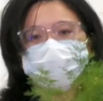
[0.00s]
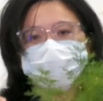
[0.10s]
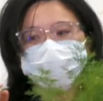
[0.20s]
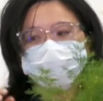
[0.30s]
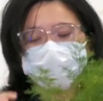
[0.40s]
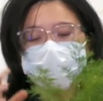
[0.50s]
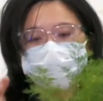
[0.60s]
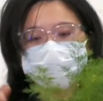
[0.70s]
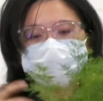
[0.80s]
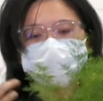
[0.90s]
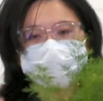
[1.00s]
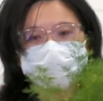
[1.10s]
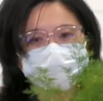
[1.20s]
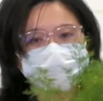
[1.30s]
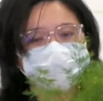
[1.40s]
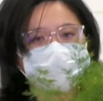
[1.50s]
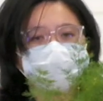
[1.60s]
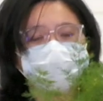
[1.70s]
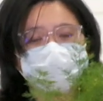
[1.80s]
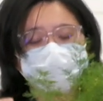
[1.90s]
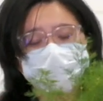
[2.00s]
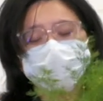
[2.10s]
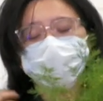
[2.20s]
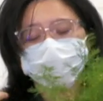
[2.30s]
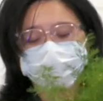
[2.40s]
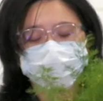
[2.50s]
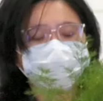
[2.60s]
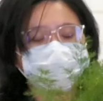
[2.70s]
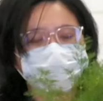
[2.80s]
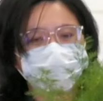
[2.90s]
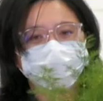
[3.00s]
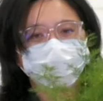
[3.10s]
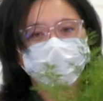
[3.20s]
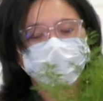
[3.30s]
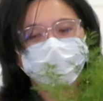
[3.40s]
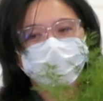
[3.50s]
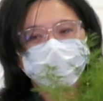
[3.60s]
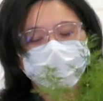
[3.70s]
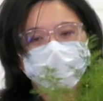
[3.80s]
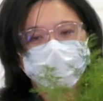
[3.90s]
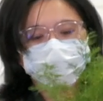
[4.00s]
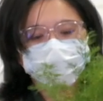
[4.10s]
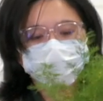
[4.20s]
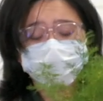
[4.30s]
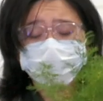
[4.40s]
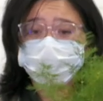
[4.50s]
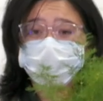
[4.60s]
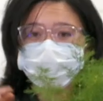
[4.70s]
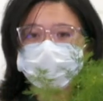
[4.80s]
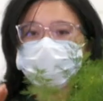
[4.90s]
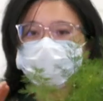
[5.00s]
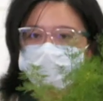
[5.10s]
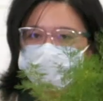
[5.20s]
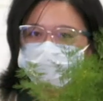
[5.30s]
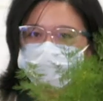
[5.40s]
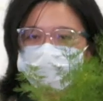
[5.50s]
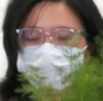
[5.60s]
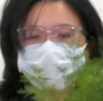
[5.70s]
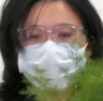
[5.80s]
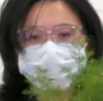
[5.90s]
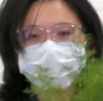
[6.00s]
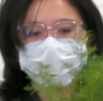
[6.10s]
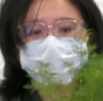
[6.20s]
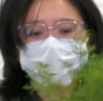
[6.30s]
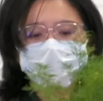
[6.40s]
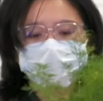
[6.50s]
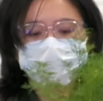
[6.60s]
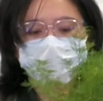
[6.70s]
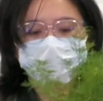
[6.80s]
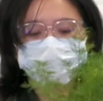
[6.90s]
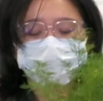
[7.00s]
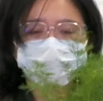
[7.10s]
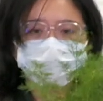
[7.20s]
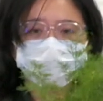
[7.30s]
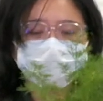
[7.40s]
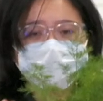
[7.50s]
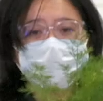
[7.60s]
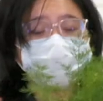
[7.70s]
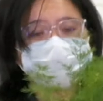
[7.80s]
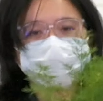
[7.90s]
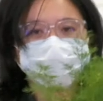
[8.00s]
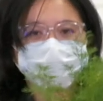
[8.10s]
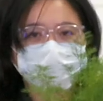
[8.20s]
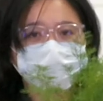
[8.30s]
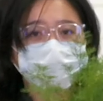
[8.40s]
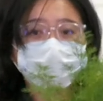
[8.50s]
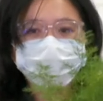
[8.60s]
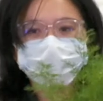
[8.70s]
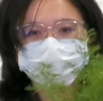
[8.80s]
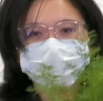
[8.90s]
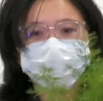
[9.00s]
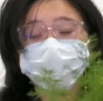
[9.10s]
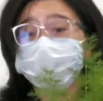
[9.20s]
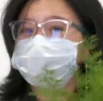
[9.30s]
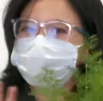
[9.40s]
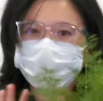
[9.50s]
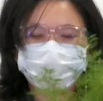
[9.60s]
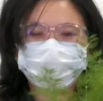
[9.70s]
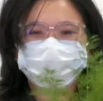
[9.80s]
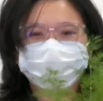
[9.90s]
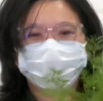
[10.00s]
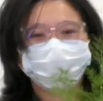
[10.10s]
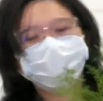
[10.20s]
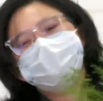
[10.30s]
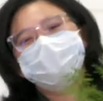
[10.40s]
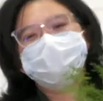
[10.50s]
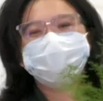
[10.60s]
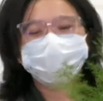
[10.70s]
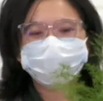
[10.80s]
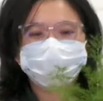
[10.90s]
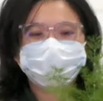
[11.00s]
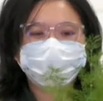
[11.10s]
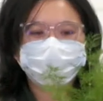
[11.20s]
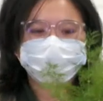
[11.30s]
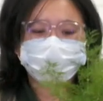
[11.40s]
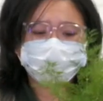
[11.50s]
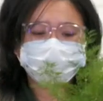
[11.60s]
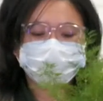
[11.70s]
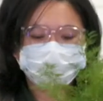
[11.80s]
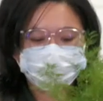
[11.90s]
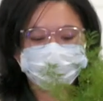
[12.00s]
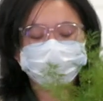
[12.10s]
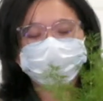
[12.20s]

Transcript: you should harvest the seed so that you can regrow the plant again. So do not be sad if, let's say, your dill die after some time. It's not because you don't have the skill. It's just because it's just